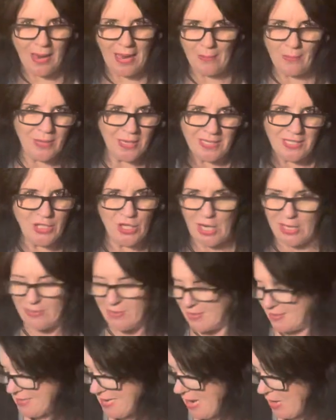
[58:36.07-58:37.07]
I'm going to check
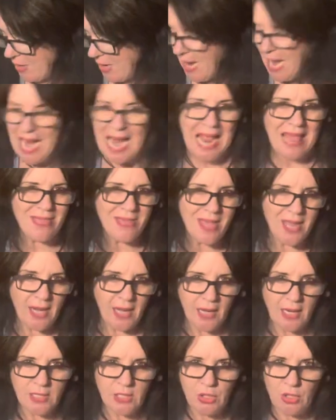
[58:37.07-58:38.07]
this out. And then I
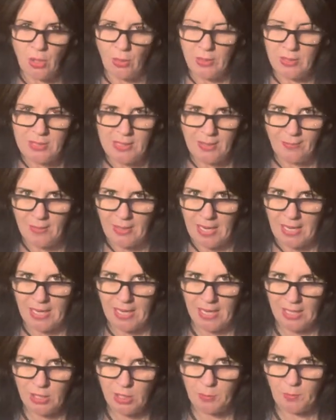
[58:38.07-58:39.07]
got so
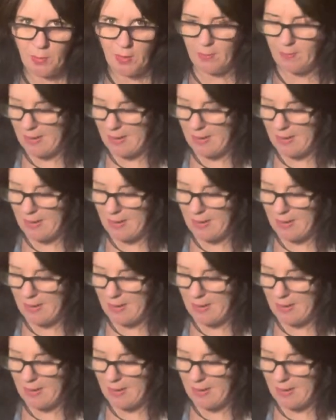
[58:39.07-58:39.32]
intimidated. I just put it